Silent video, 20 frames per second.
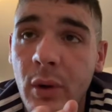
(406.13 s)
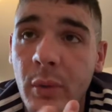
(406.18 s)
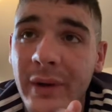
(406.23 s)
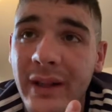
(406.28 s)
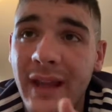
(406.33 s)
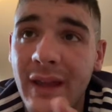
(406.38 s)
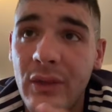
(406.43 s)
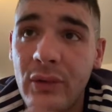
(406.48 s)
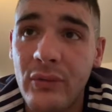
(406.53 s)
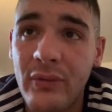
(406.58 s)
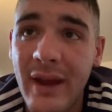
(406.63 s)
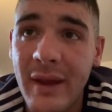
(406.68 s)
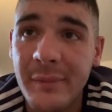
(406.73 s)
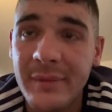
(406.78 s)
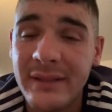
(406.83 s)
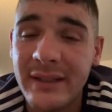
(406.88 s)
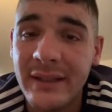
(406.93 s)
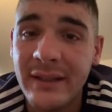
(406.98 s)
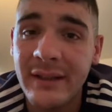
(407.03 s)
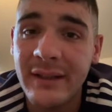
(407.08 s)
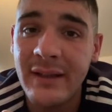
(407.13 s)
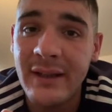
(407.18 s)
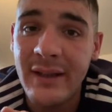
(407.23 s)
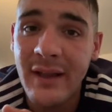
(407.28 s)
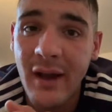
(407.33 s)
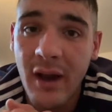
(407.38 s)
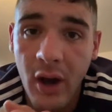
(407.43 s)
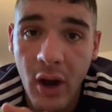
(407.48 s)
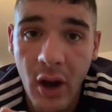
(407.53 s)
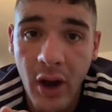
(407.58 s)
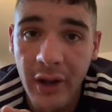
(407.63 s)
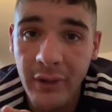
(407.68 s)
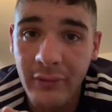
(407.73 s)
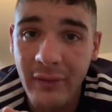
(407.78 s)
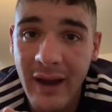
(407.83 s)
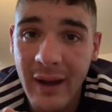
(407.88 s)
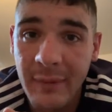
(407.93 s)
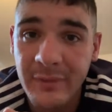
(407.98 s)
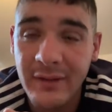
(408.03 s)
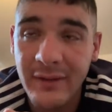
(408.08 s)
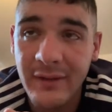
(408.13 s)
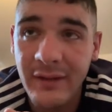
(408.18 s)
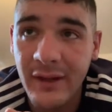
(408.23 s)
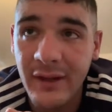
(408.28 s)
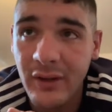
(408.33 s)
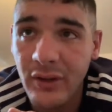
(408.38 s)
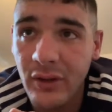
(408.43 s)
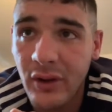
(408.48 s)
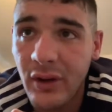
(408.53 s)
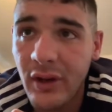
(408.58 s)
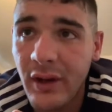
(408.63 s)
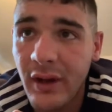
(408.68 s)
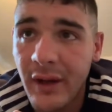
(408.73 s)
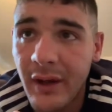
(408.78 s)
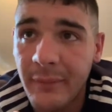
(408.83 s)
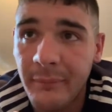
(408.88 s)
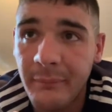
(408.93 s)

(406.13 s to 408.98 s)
I want to get the reps in, high reps. I think I got, I